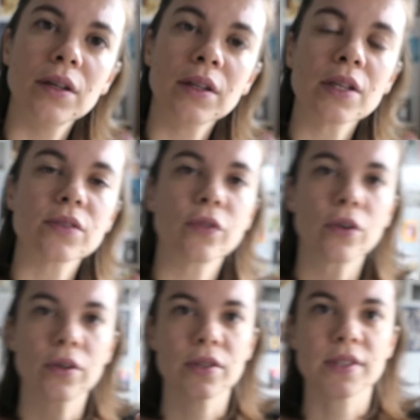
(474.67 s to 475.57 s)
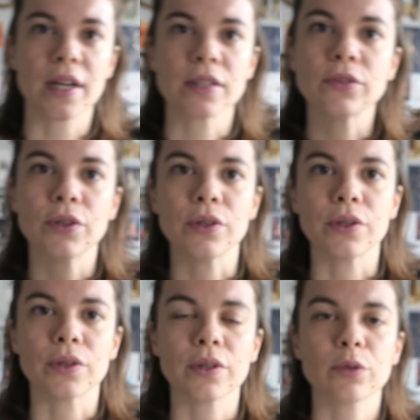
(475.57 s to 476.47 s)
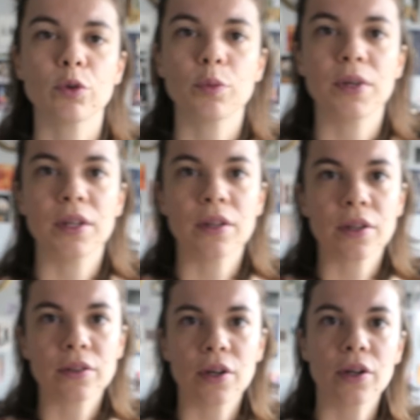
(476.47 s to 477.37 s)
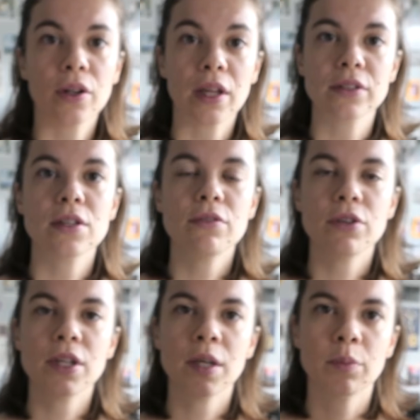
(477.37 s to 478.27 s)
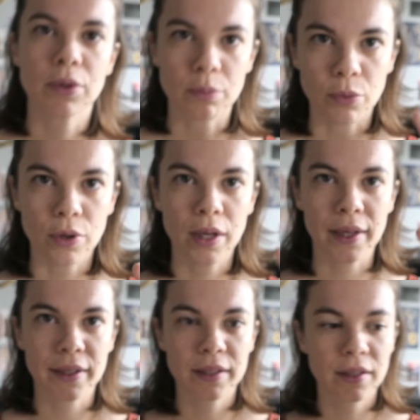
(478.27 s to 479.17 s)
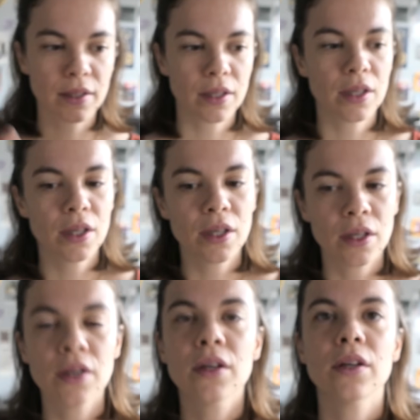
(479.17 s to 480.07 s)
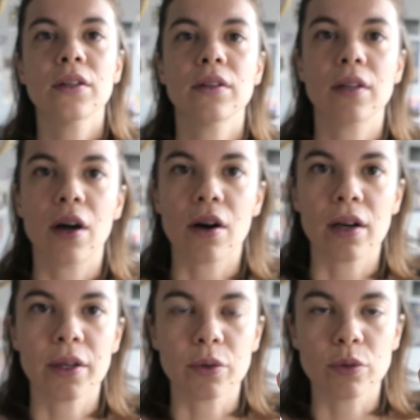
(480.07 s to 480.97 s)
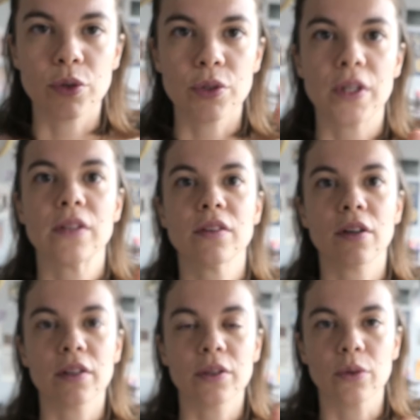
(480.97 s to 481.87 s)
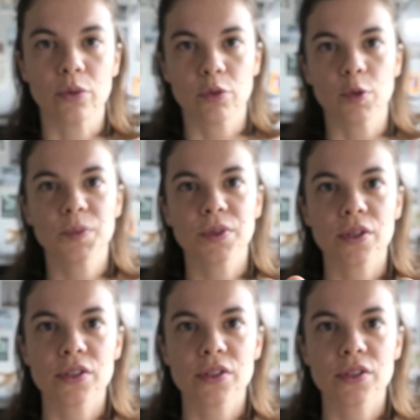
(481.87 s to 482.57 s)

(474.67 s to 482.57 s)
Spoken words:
That's for a select few, it will be not a collective reading, but more like our little unit, our little group, a